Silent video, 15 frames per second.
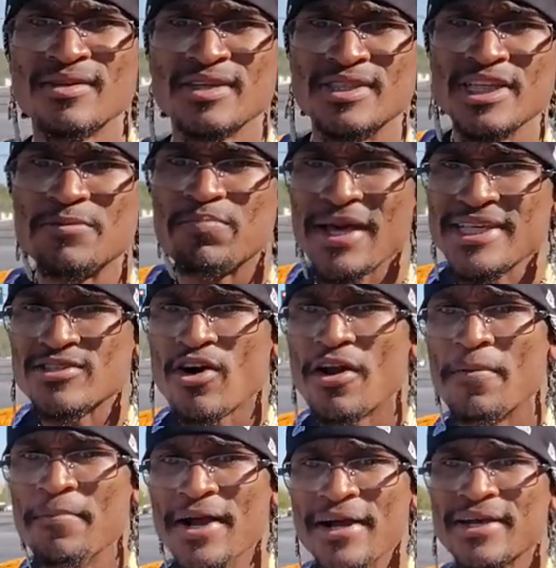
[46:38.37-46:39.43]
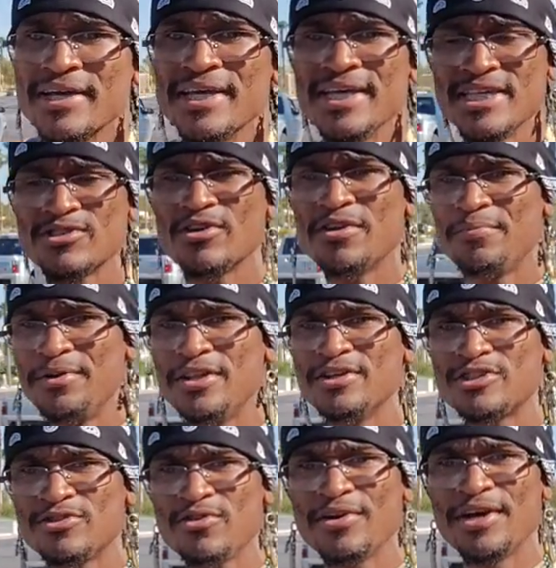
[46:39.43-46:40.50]
Because this place called America is going to be
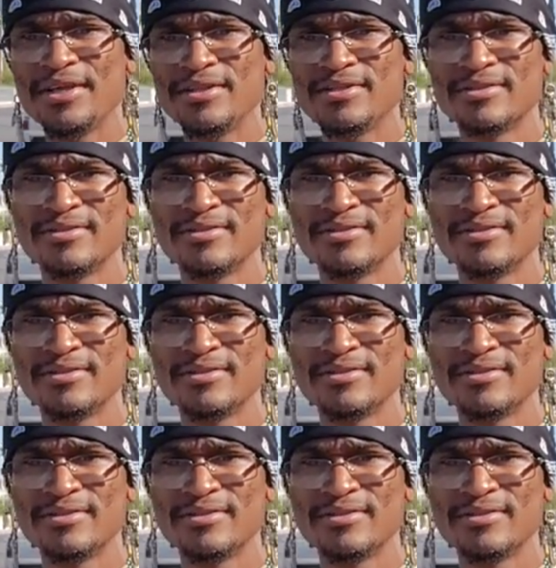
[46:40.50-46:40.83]
destroyed.